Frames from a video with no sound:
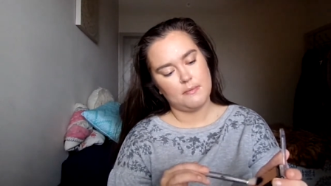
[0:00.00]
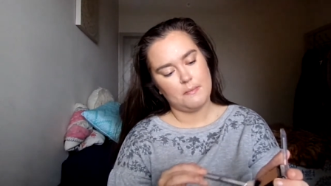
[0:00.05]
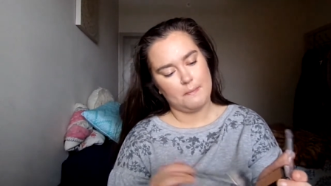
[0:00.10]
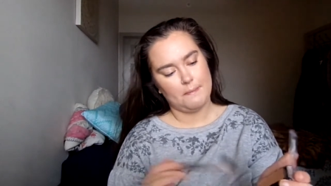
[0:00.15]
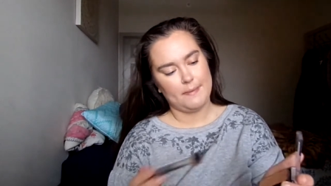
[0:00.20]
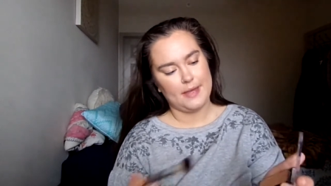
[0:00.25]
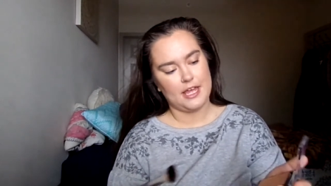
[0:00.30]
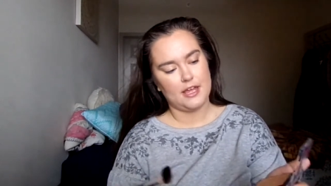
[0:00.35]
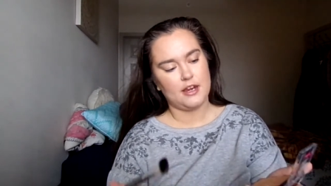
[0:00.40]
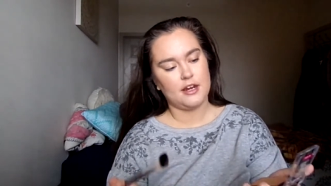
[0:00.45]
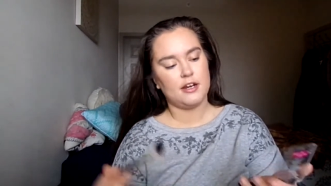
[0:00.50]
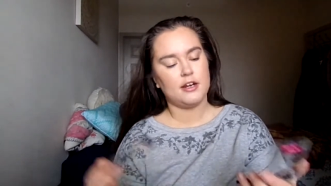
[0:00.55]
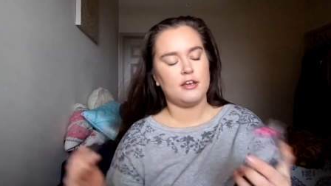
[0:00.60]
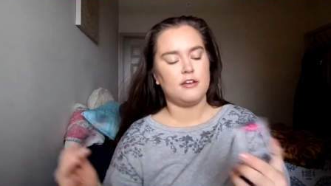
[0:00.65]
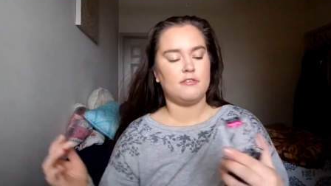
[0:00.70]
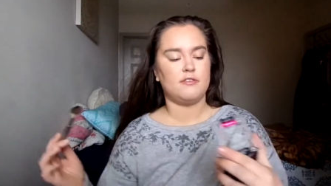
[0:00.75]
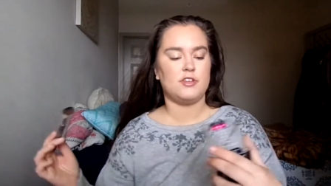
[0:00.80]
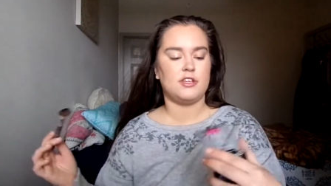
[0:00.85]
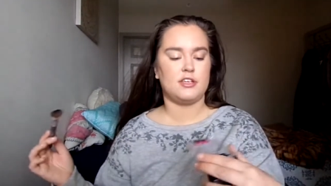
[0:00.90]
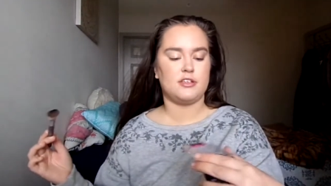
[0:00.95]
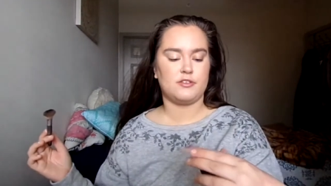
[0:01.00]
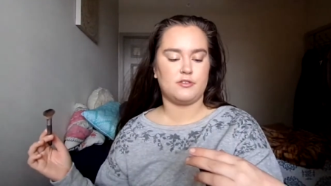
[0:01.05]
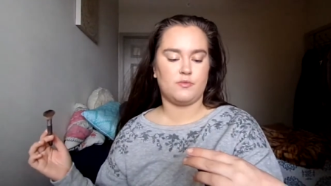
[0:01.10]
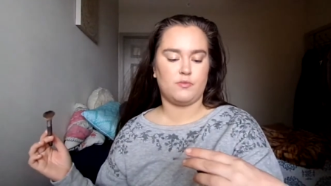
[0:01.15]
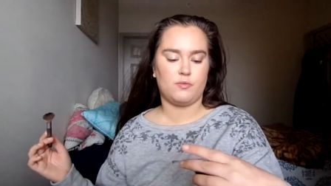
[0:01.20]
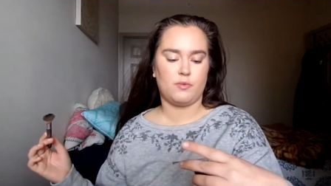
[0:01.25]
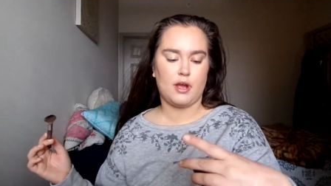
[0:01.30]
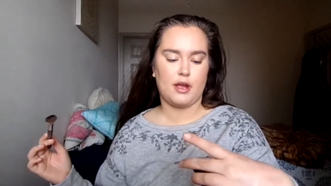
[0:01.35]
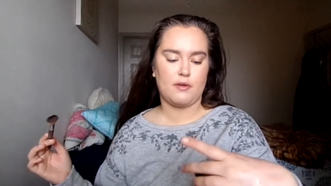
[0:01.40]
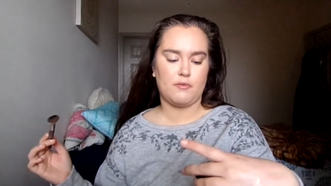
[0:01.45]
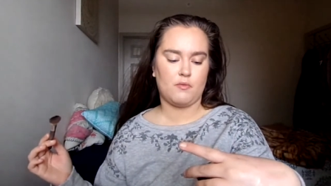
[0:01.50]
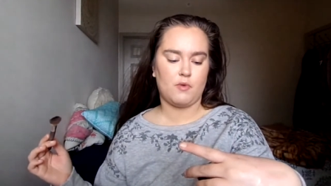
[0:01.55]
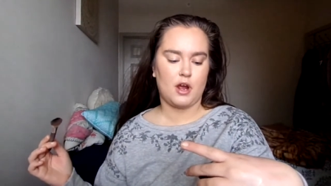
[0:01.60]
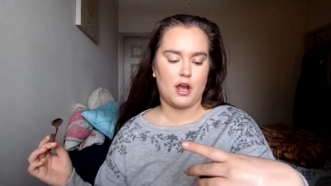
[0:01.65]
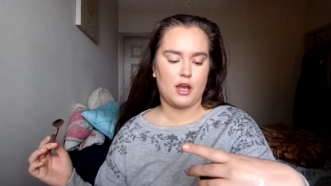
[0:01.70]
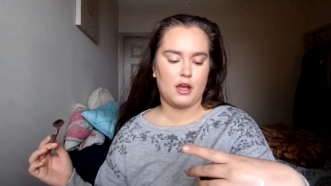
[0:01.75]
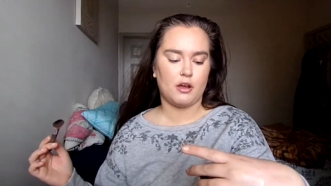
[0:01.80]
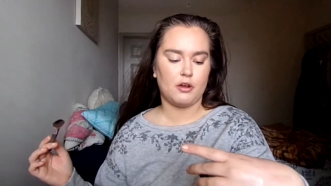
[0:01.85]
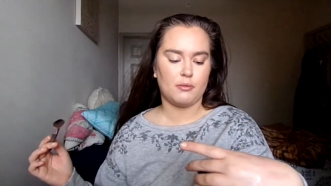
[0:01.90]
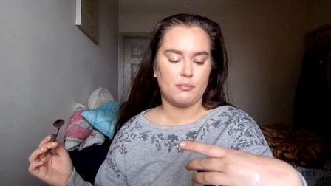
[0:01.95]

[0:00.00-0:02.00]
bit of this Wet n Wild